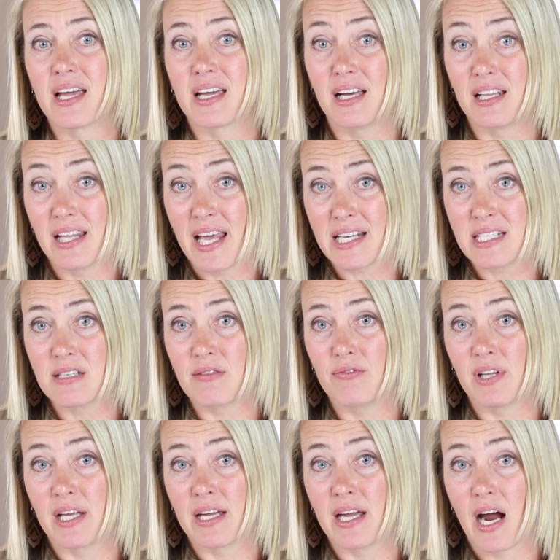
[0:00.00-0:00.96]

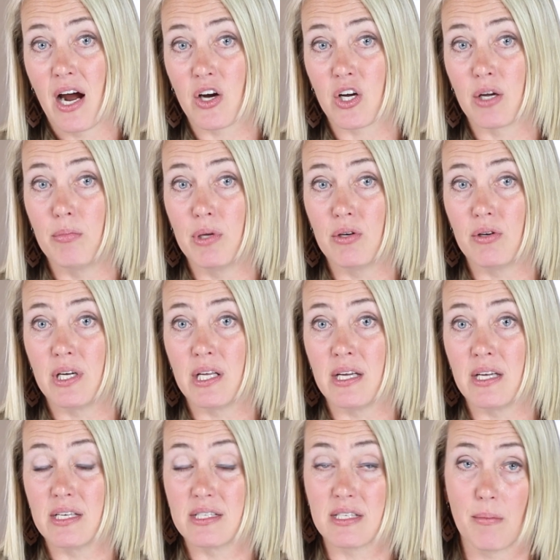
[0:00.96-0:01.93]
Collectively, our
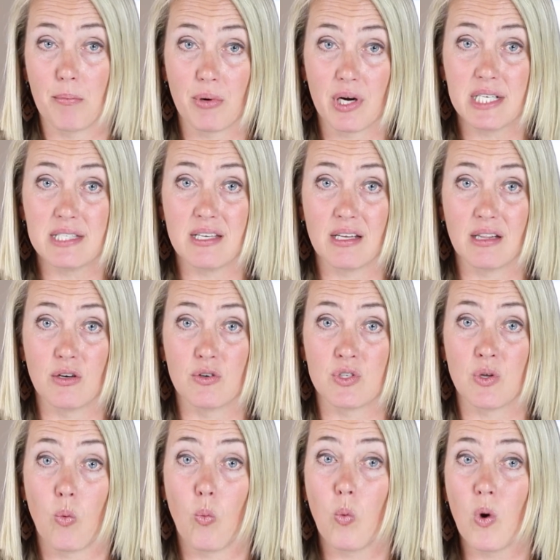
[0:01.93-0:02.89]
community is embracing those